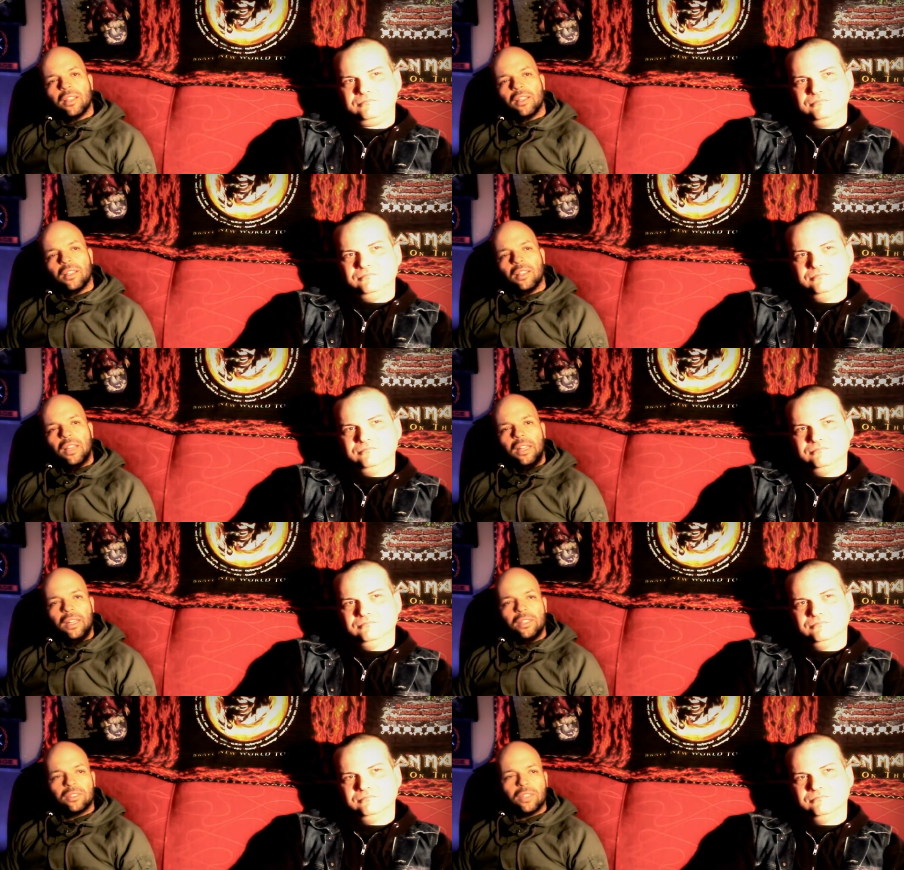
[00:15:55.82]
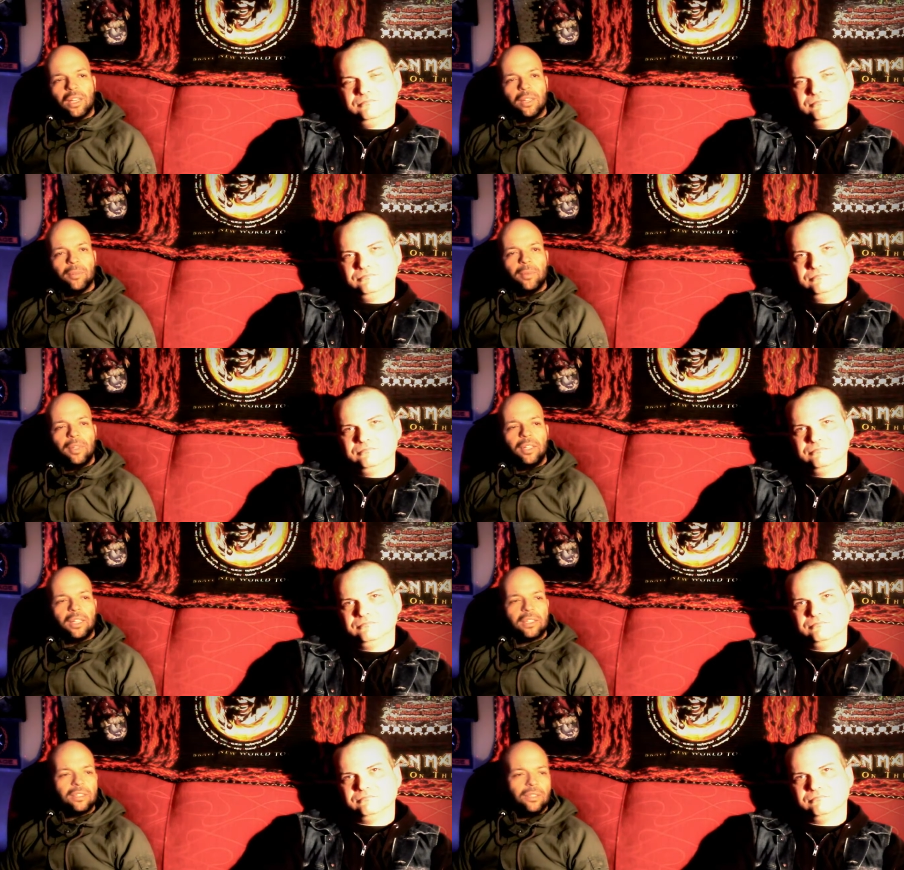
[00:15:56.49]
Speaker 1: like it just... and it's got to be
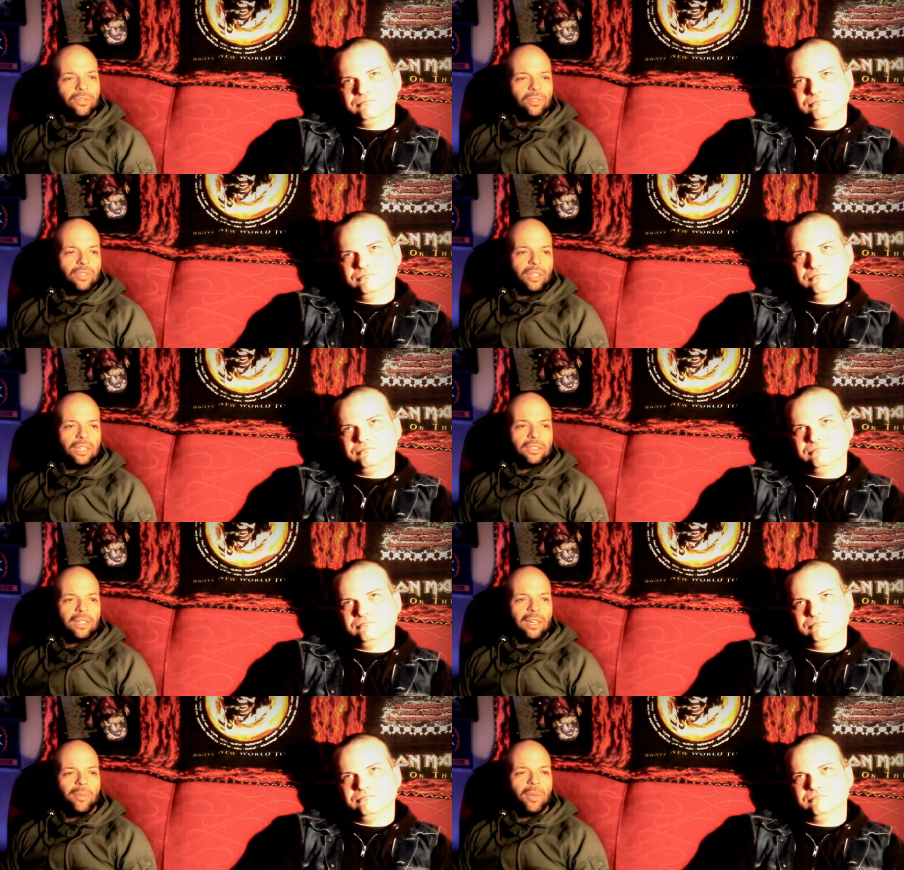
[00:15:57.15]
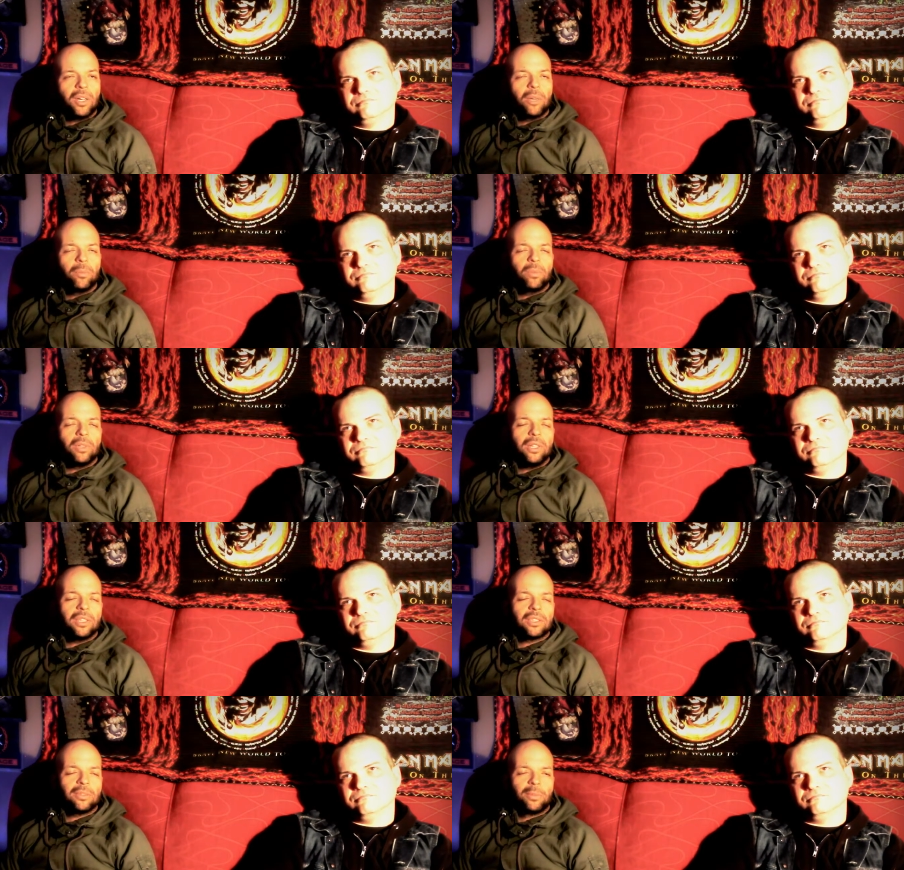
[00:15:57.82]
like Steve was saying, it's got to be a
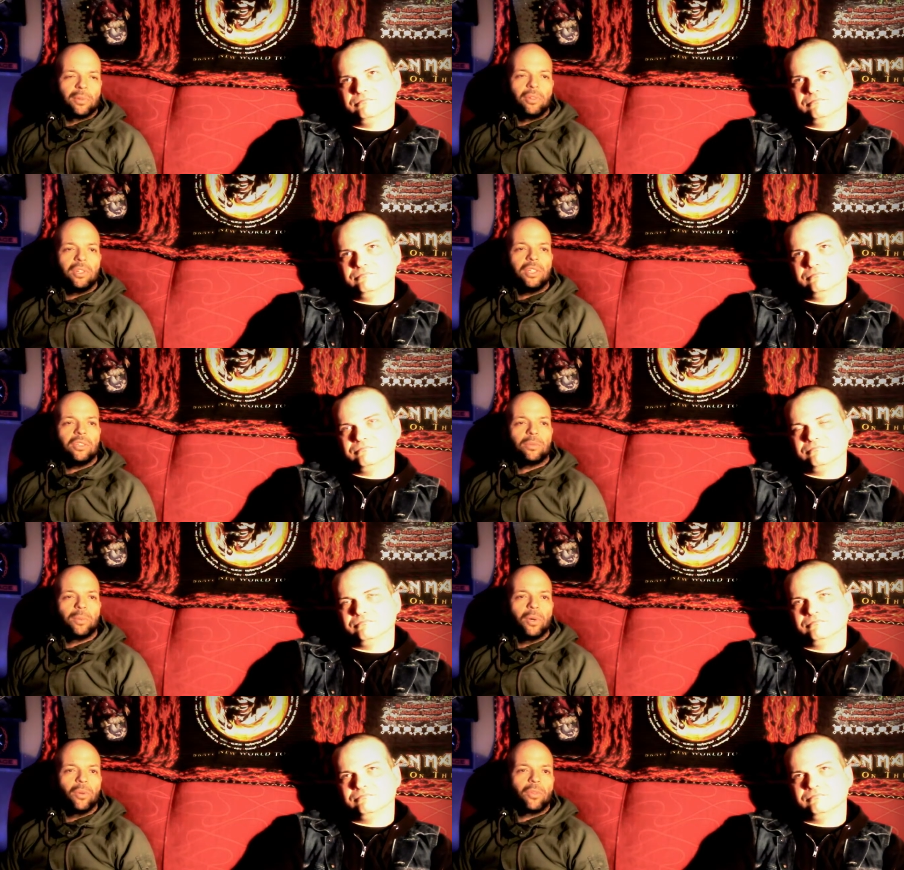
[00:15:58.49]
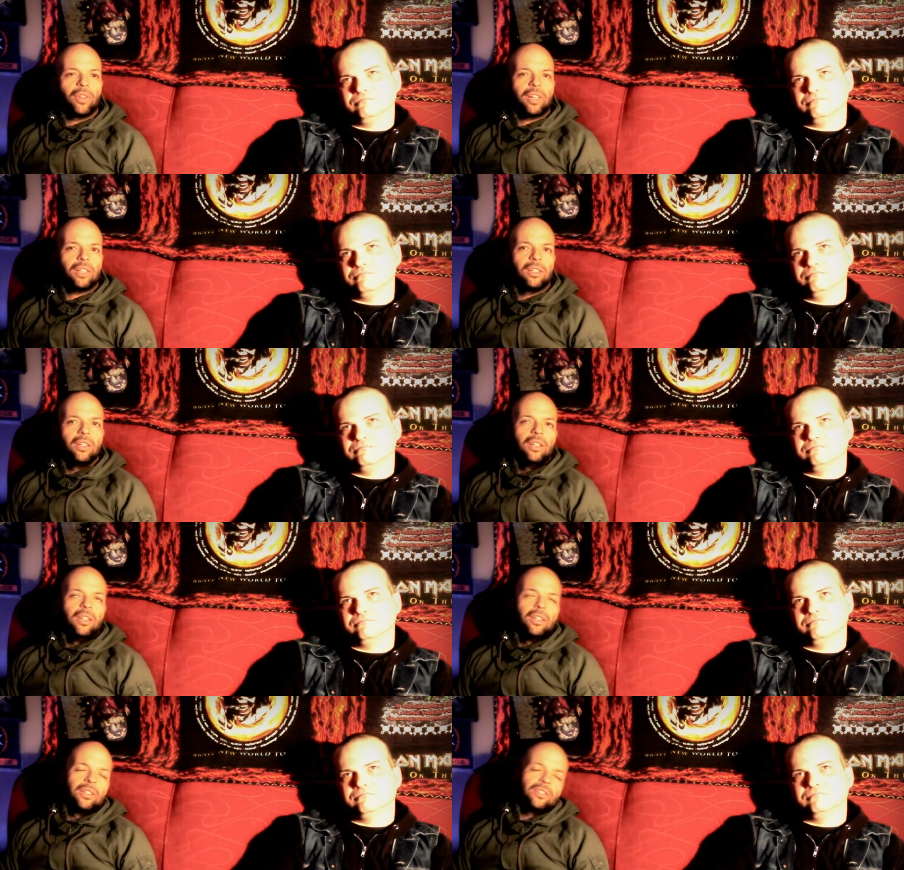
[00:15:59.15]
complete experience, both like
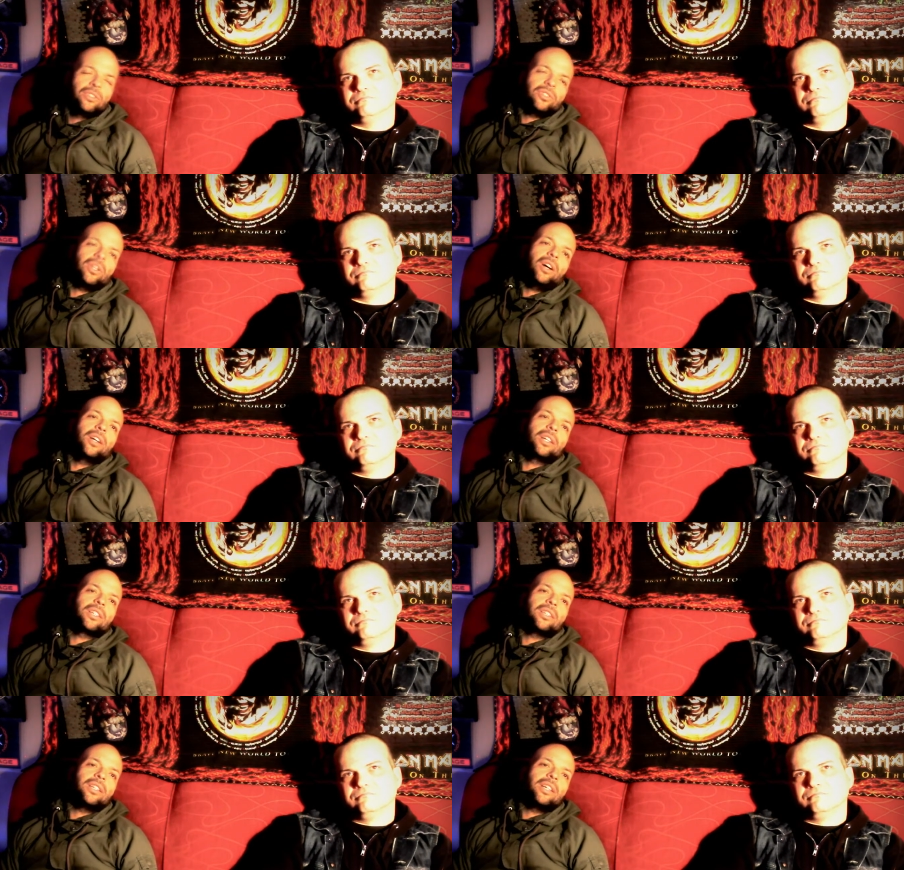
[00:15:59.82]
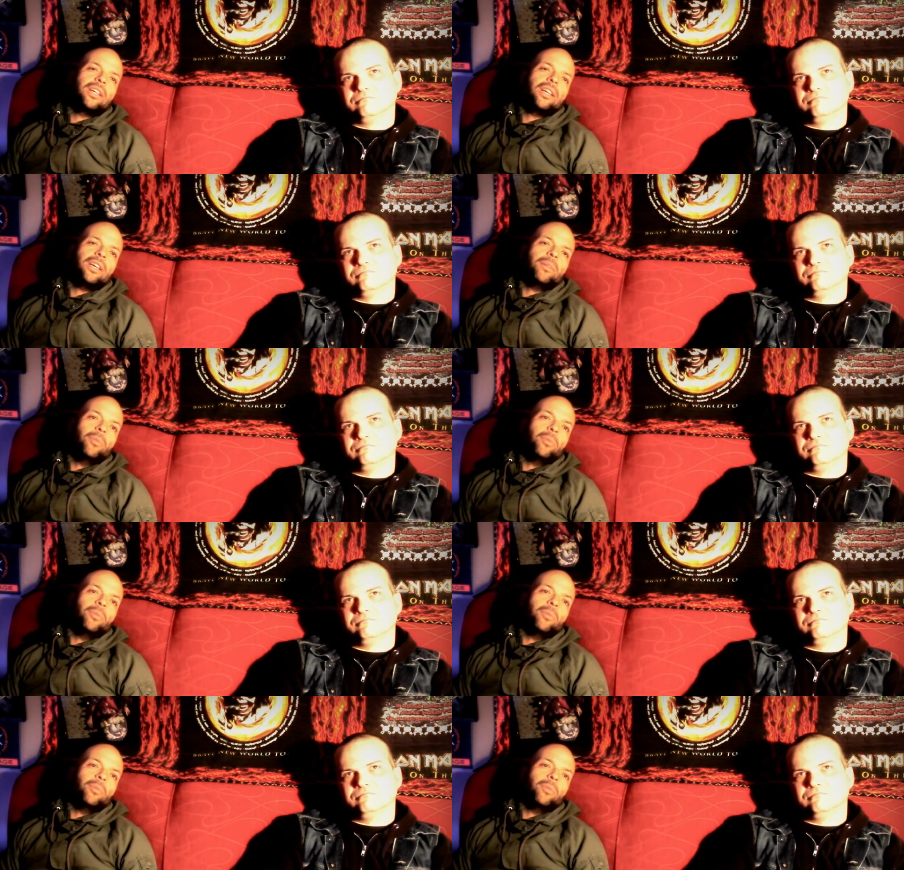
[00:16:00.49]
sonically,